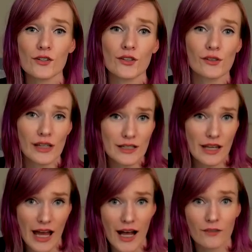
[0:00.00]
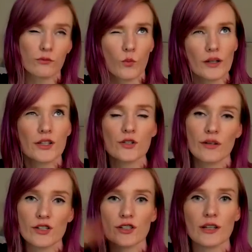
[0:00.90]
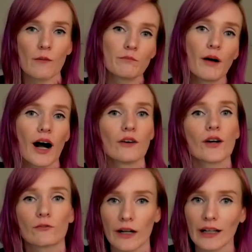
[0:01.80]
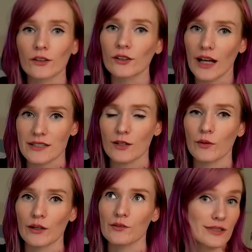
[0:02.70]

you need to have 1 to 2 inches above a regular classic wheel.